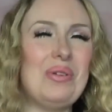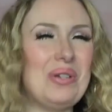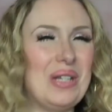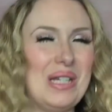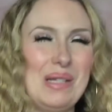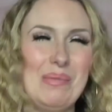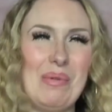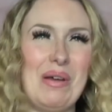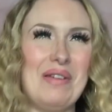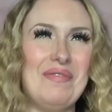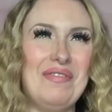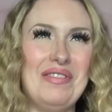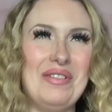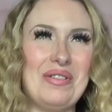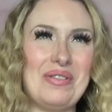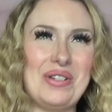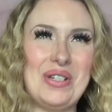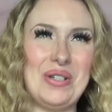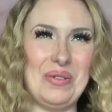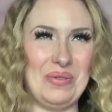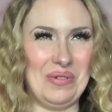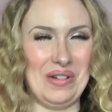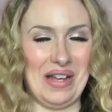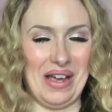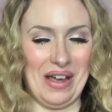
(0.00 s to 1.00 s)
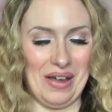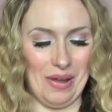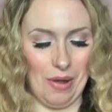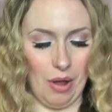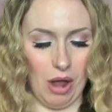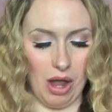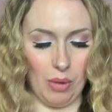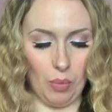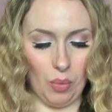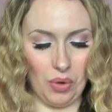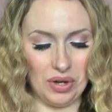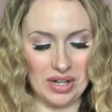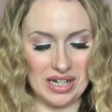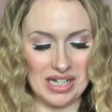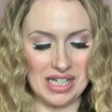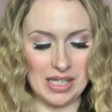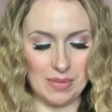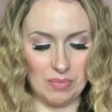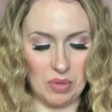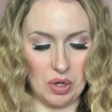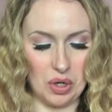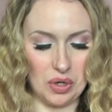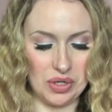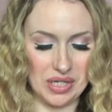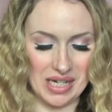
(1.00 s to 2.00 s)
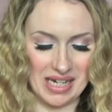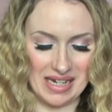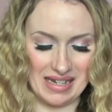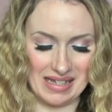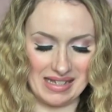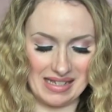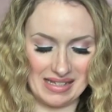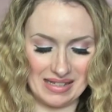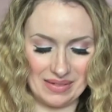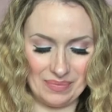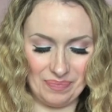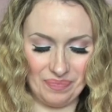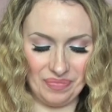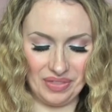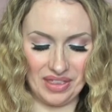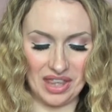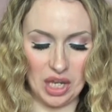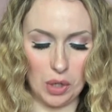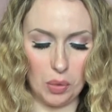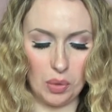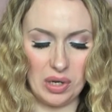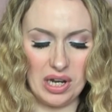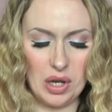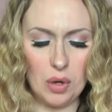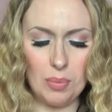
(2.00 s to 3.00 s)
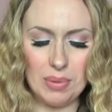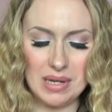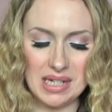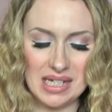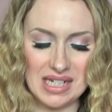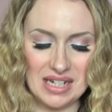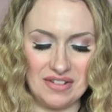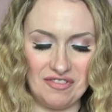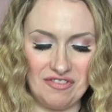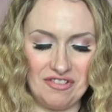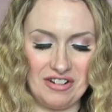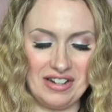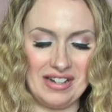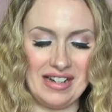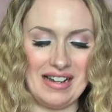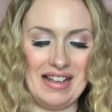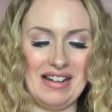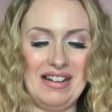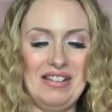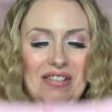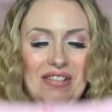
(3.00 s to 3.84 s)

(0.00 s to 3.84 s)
watches my vlogs, you'll know, I wanted some hoodies. They were a little bit different, and